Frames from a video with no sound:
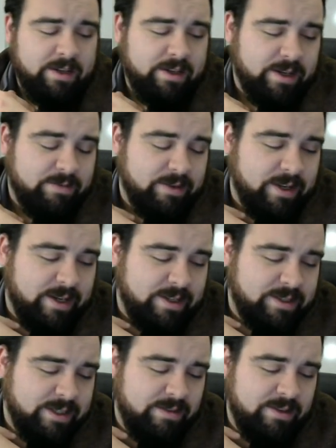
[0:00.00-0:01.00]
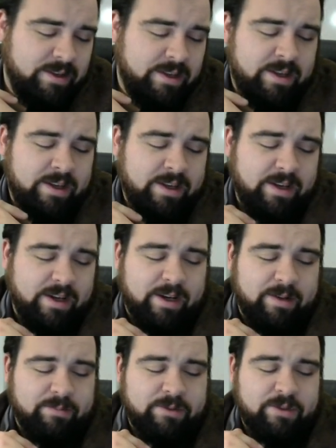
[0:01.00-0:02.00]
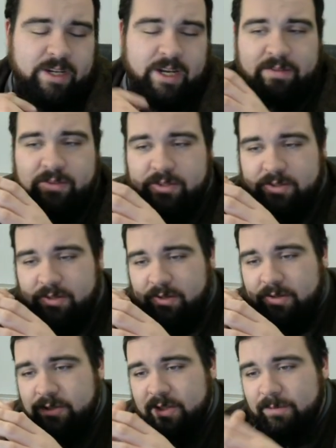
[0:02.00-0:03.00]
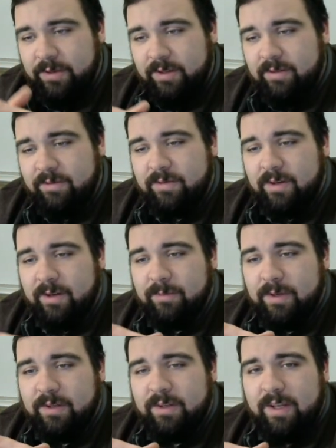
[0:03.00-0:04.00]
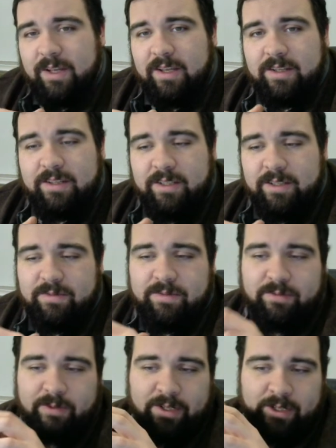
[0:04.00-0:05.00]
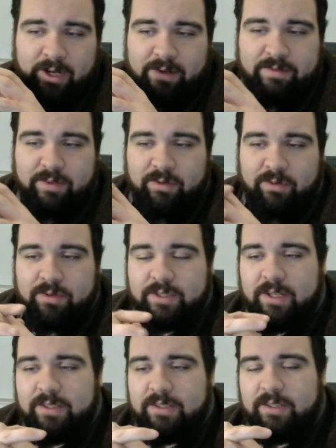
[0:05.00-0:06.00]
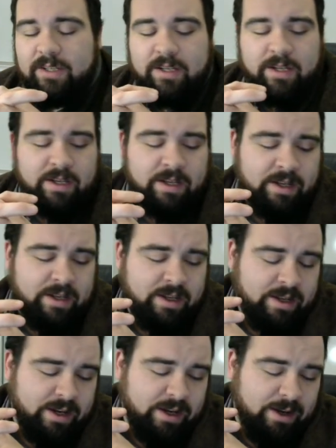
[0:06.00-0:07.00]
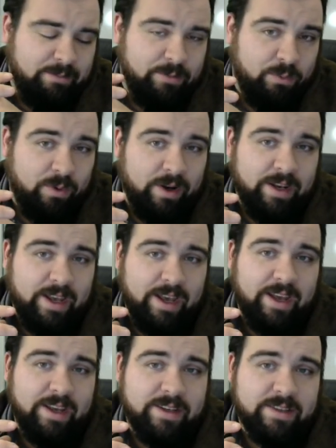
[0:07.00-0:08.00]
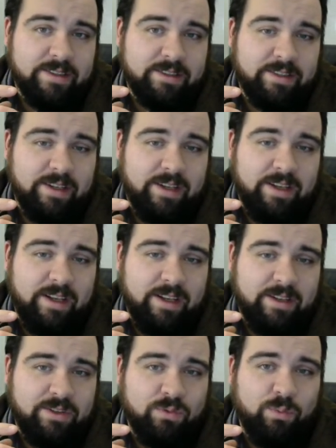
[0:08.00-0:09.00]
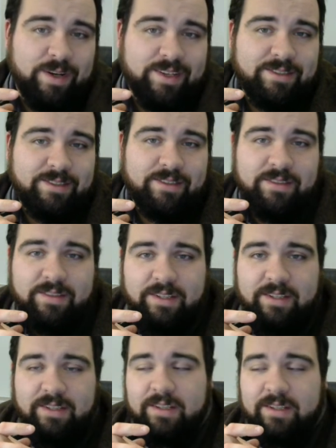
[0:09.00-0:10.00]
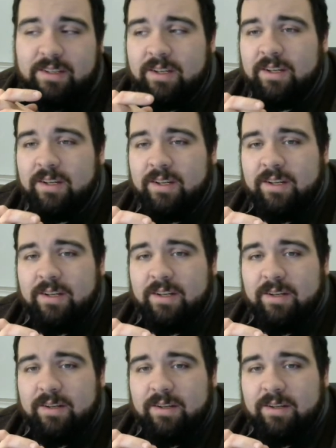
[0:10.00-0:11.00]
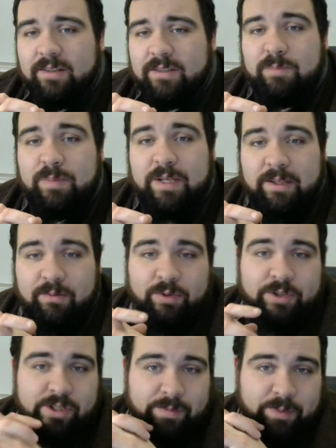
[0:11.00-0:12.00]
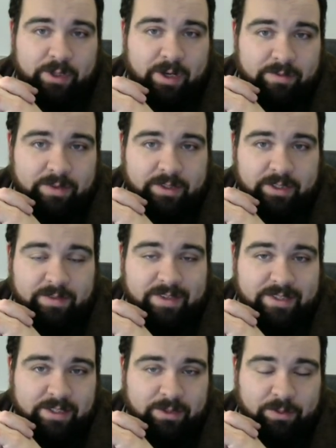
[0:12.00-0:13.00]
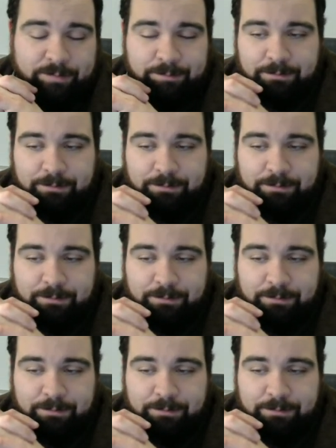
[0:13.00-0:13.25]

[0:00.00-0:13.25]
Now for 97, two divers are jumping from a cliff, running off of it horizontally. The one has twice the speed when jumping off of the cliff as the other one.